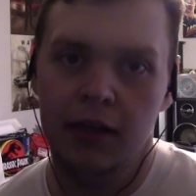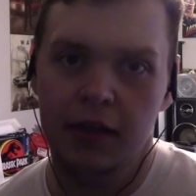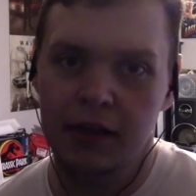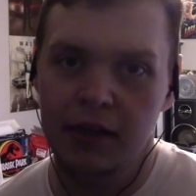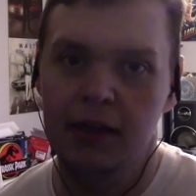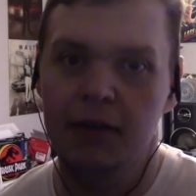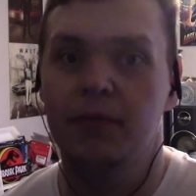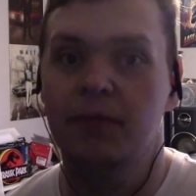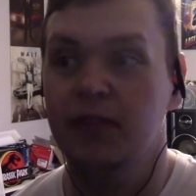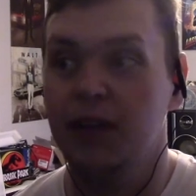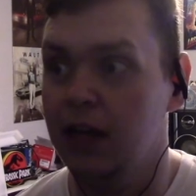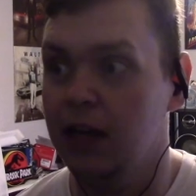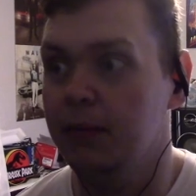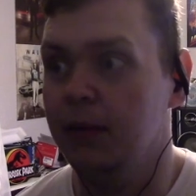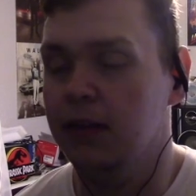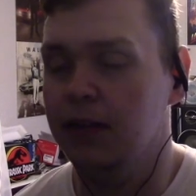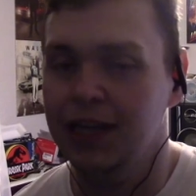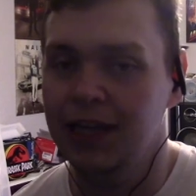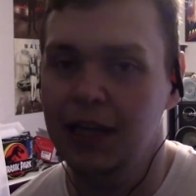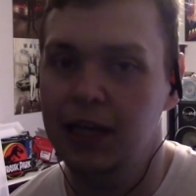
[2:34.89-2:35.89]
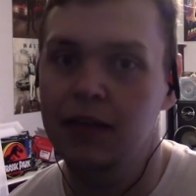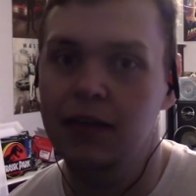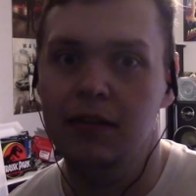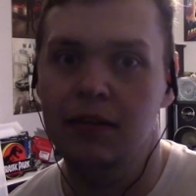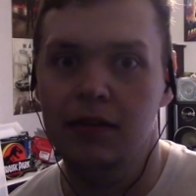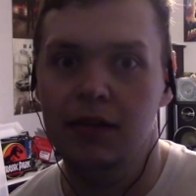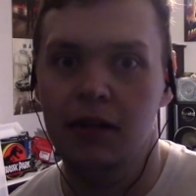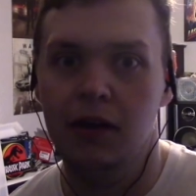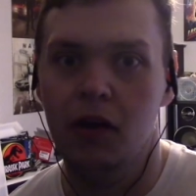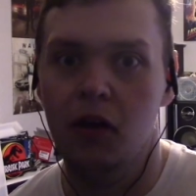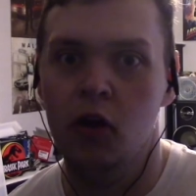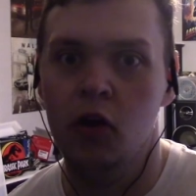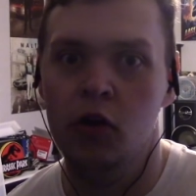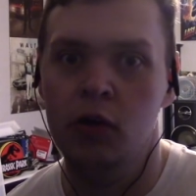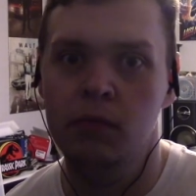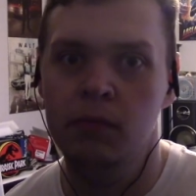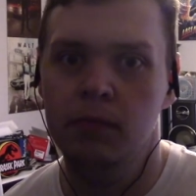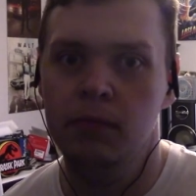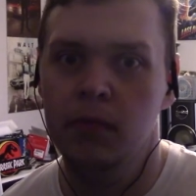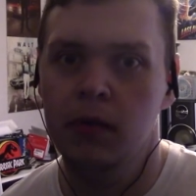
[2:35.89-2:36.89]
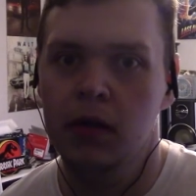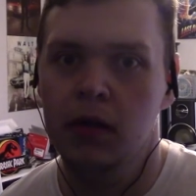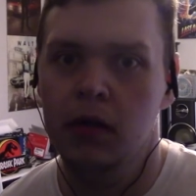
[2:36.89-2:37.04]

forgetting about the kid at home.